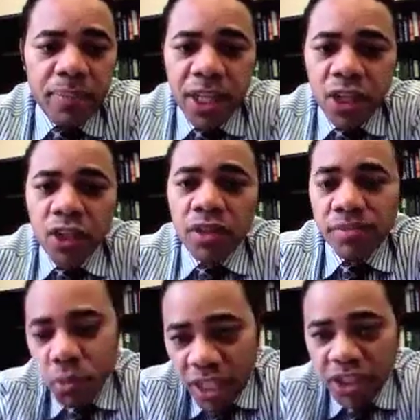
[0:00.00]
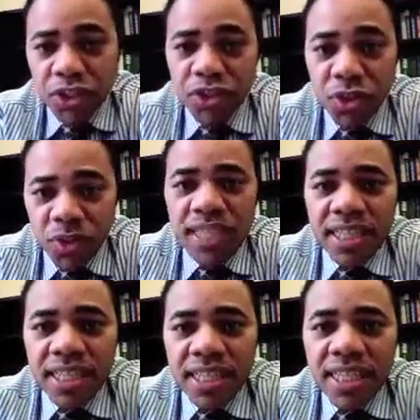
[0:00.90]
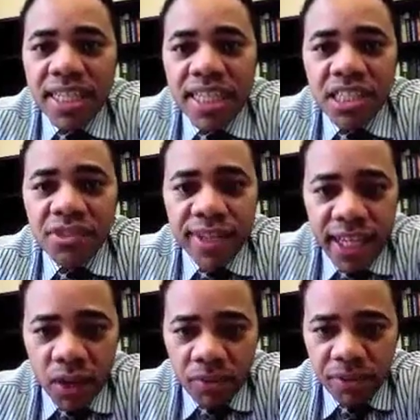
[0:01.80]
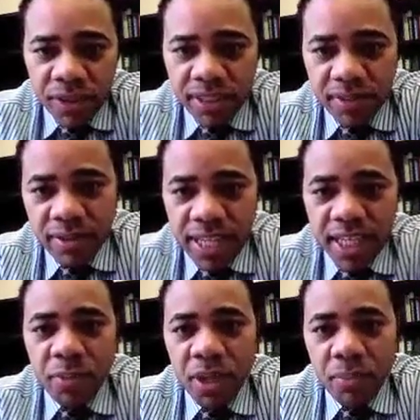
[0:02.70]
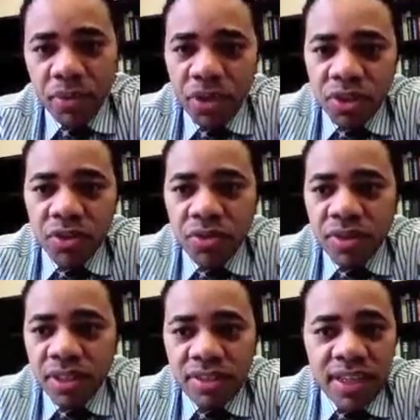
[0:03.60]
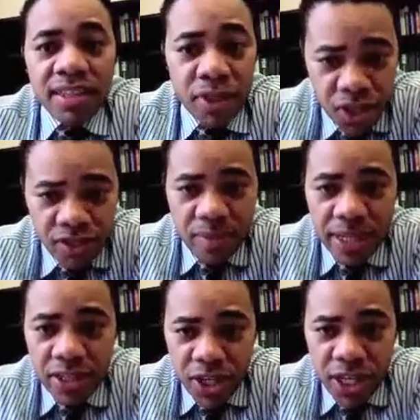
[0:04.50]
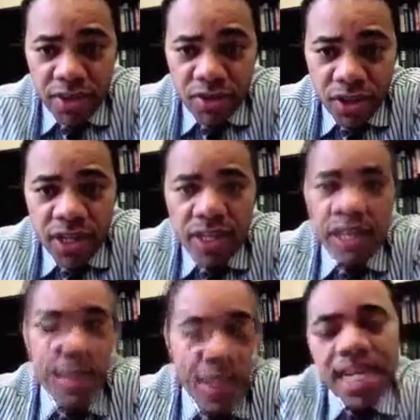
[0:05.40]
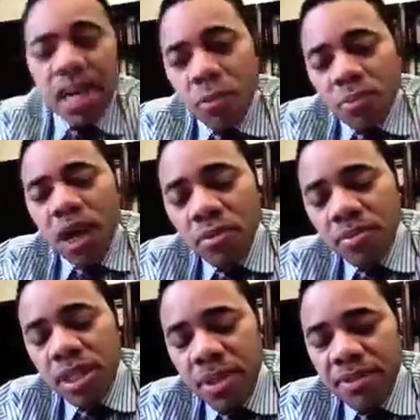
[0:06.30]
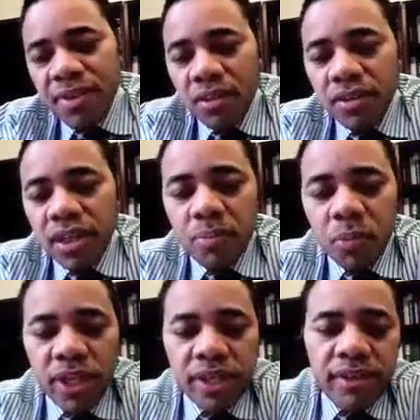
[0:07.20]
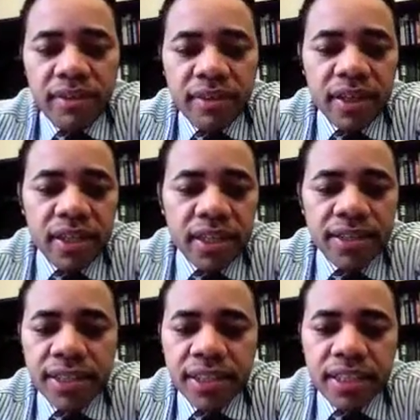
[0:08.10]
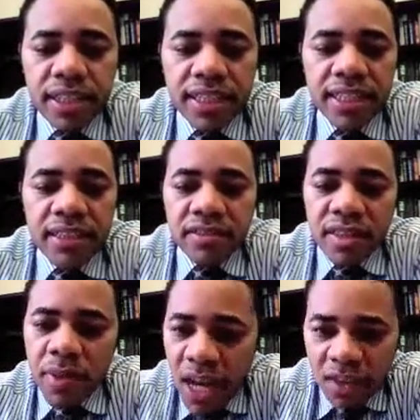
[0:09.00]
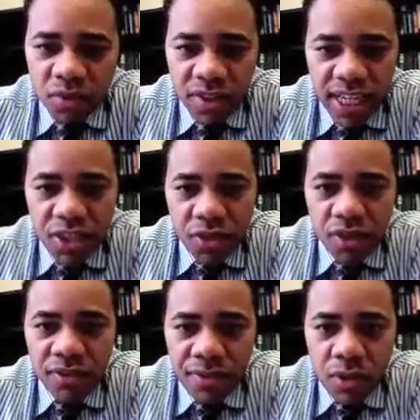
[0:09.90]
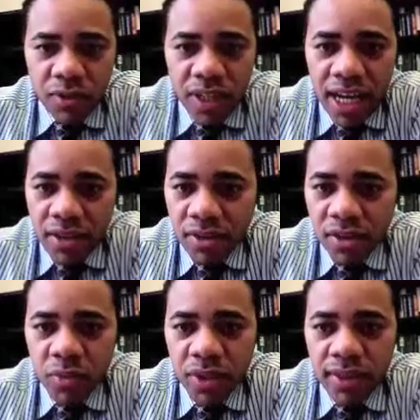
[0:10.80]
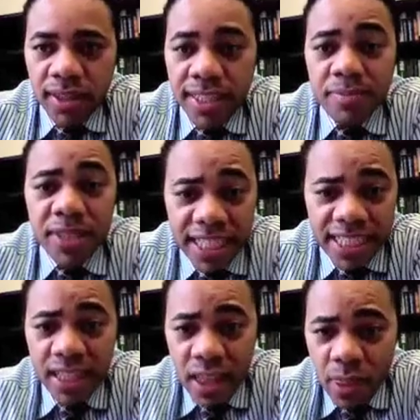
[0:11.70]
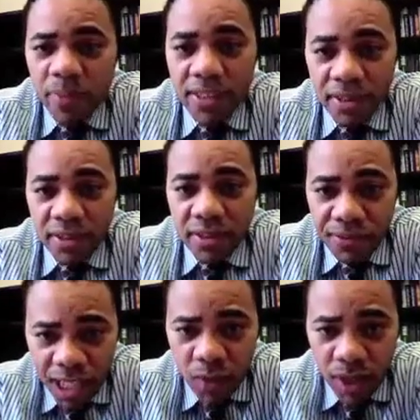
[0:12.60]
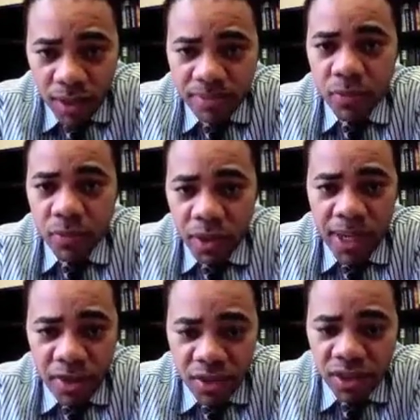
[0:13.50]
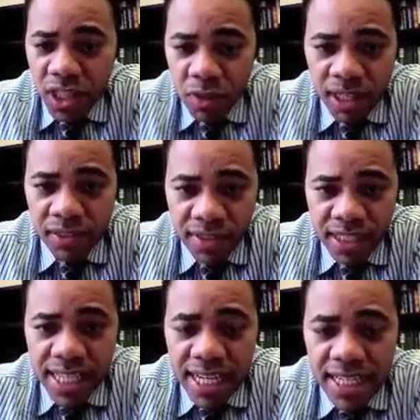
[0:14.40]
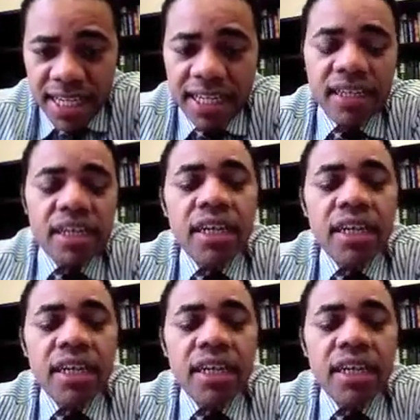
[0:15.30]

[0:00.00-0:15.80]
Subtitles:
peer pressure, so to speak, is very helpful in getting people to decide to make change. Then that would probably be followed up with either some consultation on the phone, either with an MD as a follow-up with a patient that you might have seen that day.